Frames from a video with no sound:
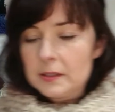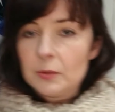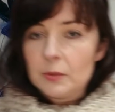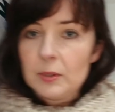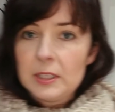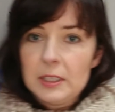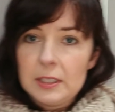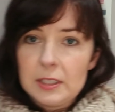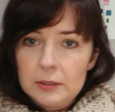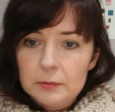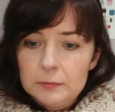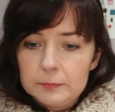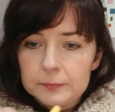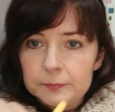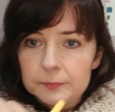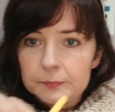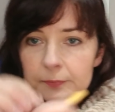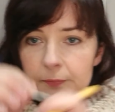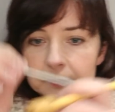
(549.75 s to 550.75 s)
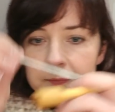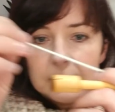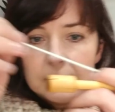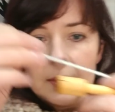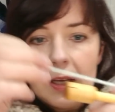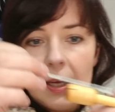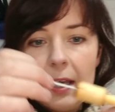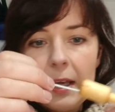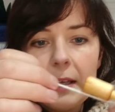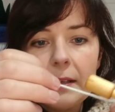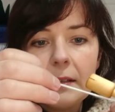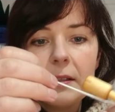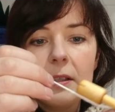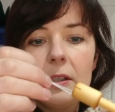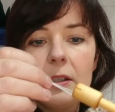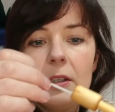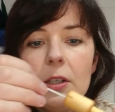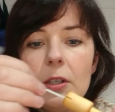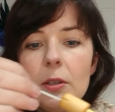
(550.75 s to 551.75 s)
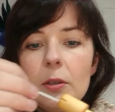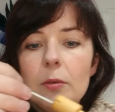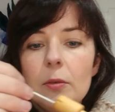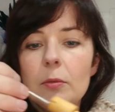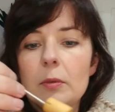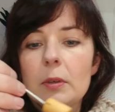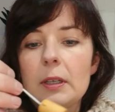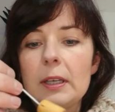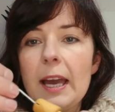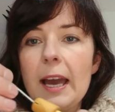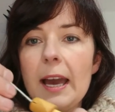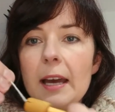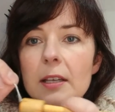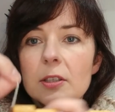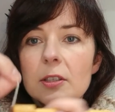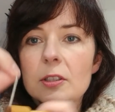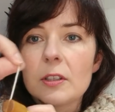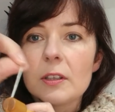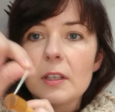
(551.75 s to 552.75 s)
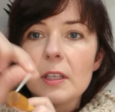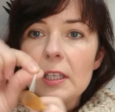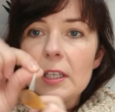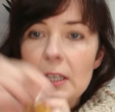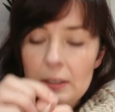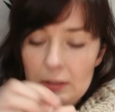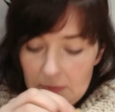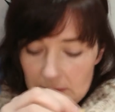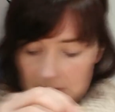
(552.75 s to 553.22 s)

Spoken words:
So what you do is you catch the,